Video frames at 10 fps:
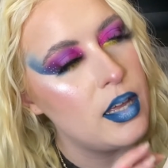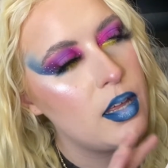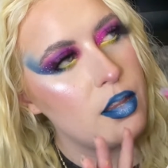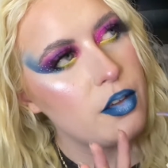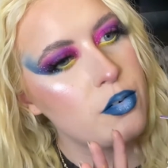
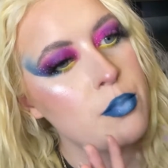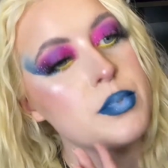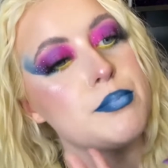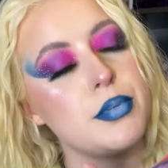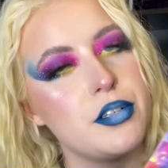The other one was
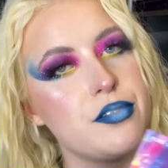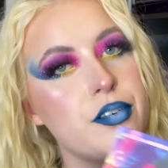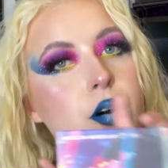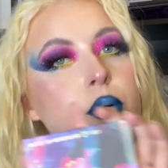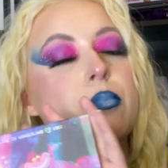
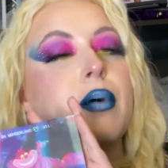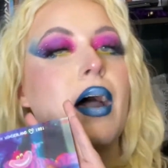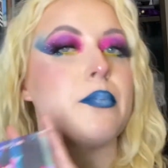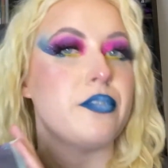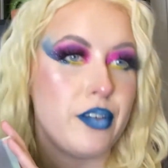beautiful, but I
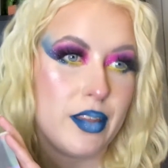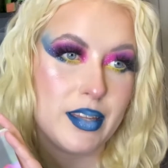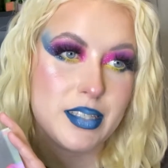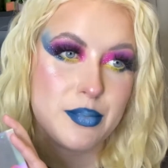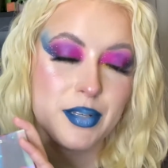prefer
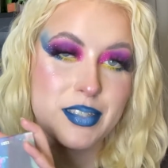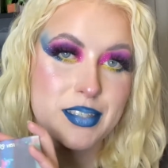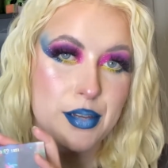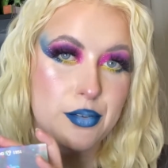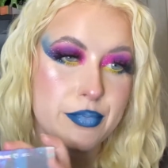this one
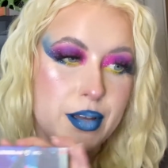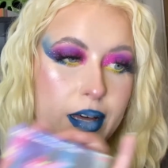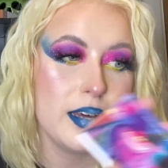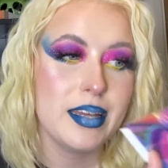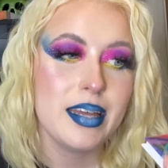so far.
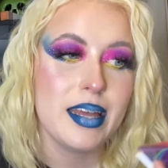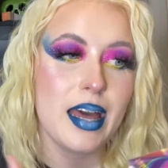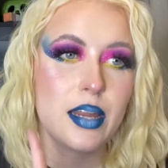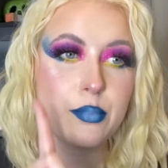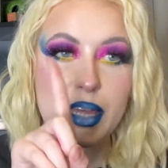
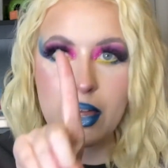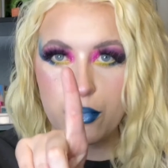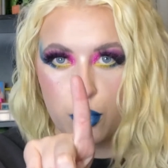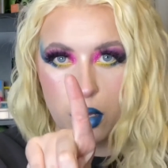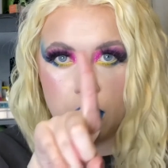And we have
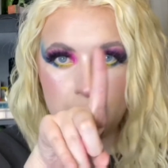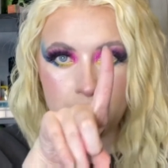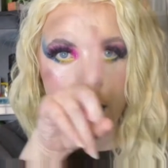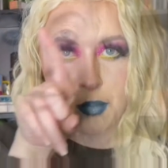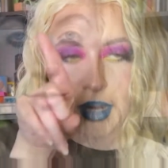one
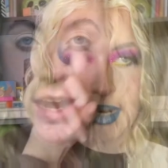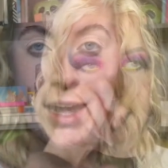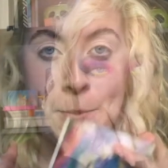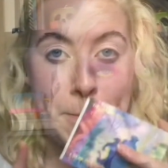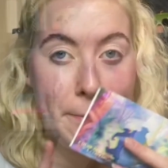more. Right,
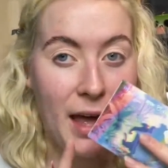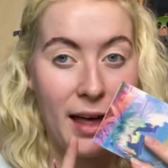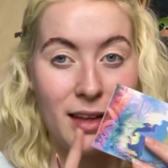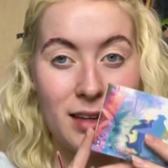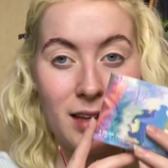I'm
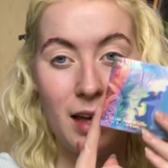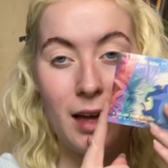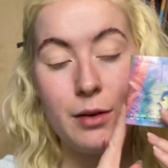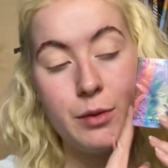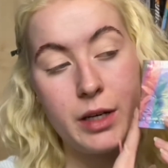back,
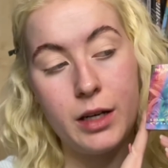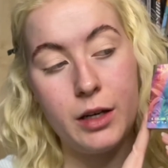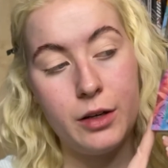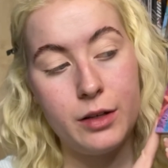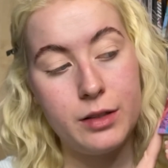and we're going to
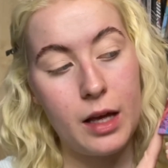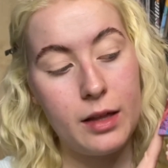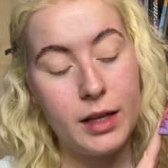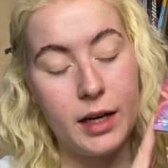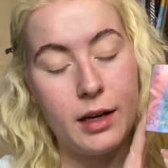use
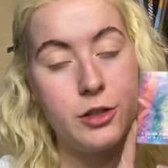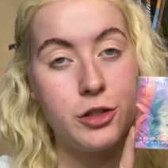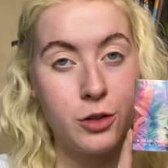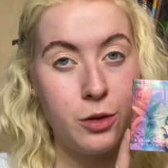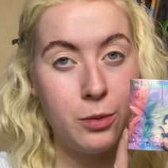the
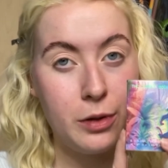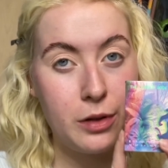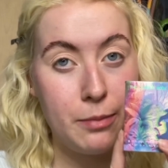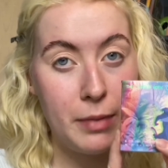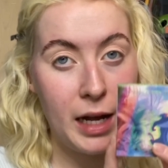Jungle Book
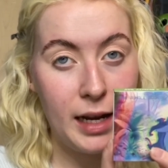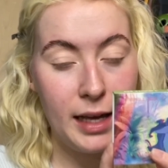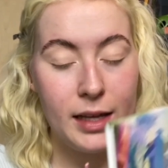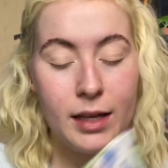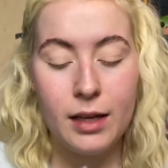palette.
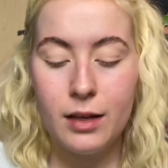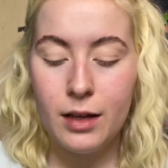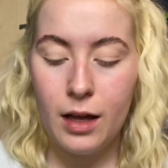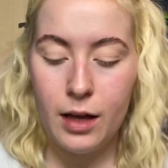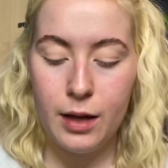
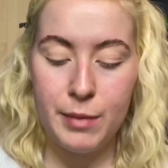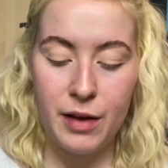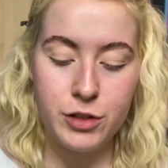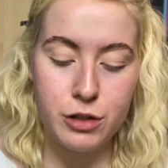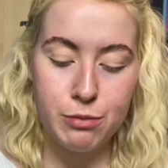I've
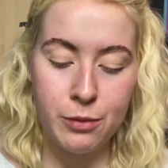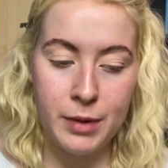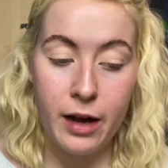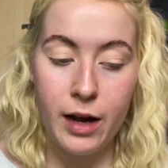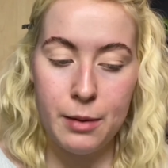just put my
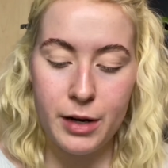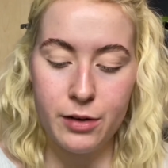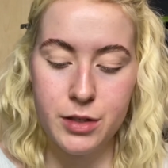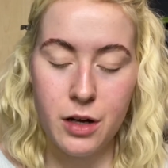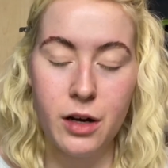
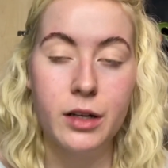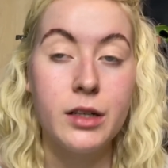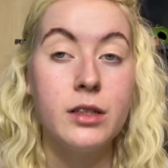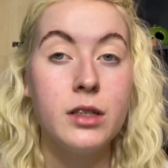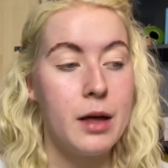eyebrows on.
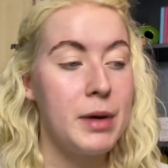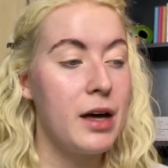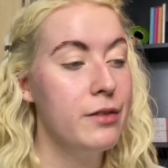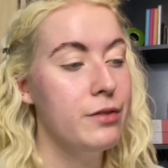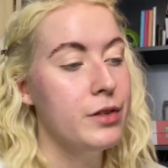
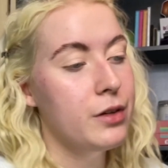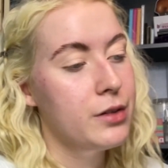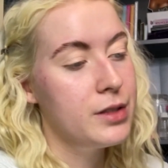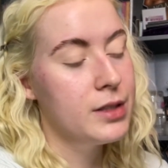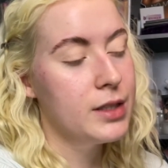I've
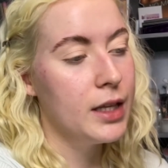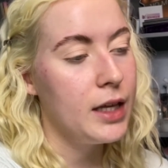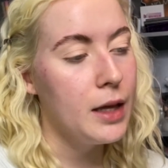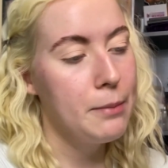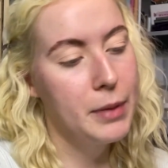used
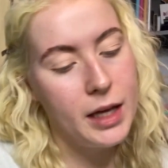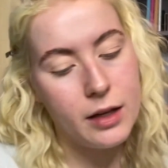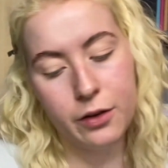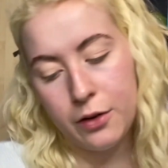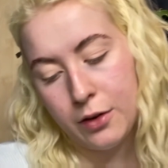the Pink
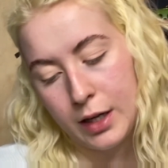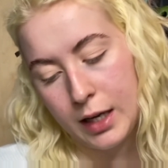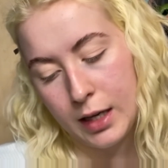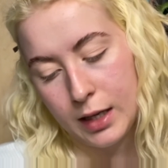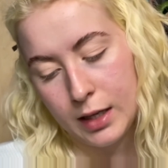Honey